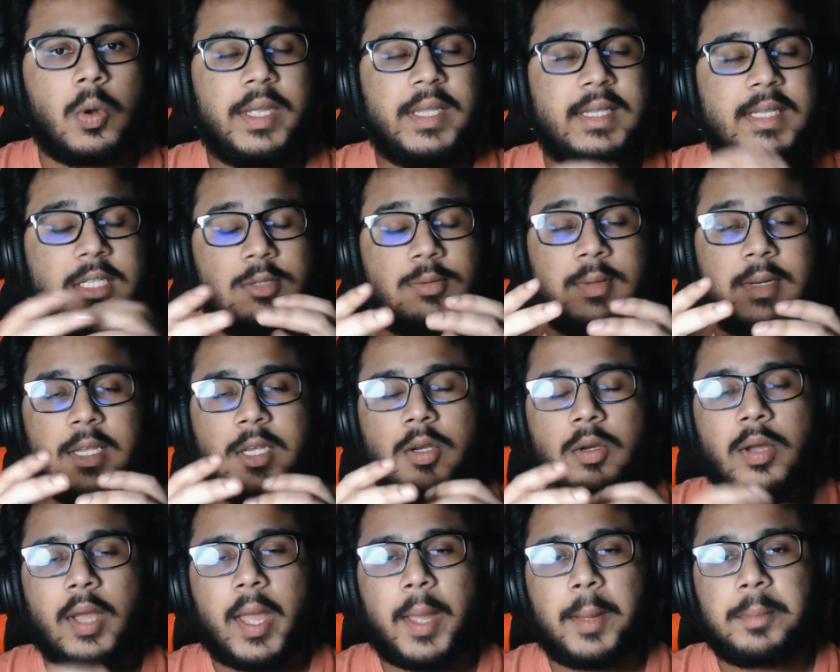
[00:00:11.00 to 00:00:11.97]
In this
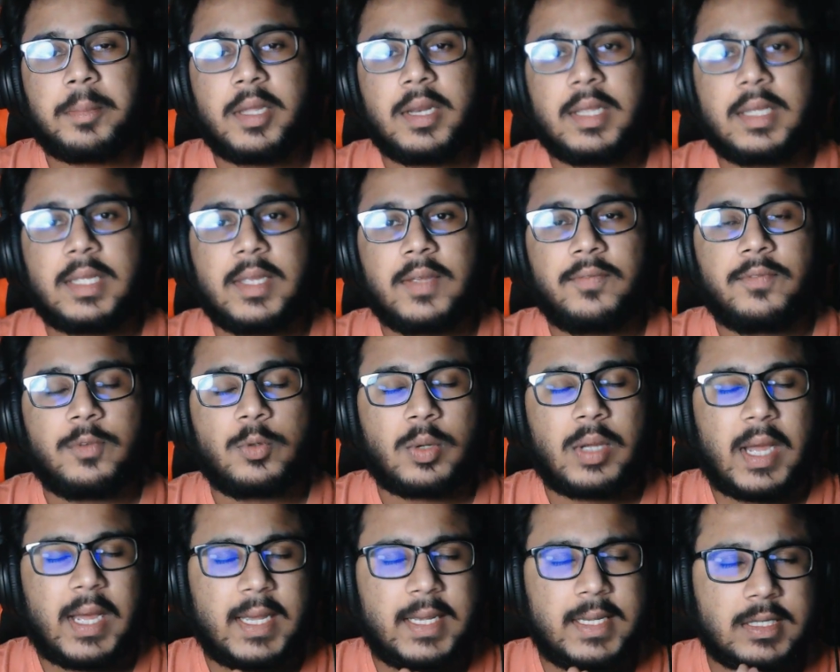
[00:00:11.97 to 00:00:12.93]
video, I'm gonna give you
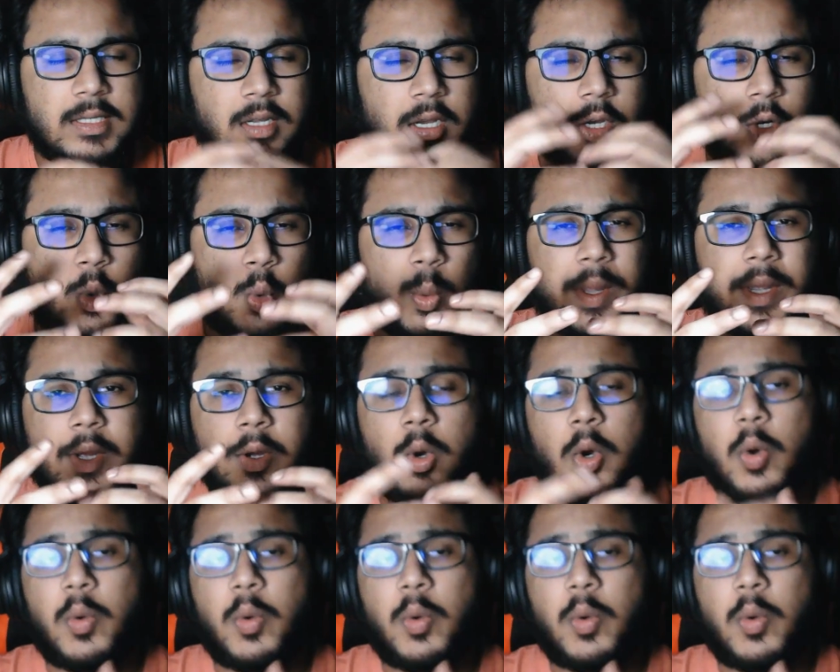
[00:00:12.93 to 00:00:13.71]
guys a quick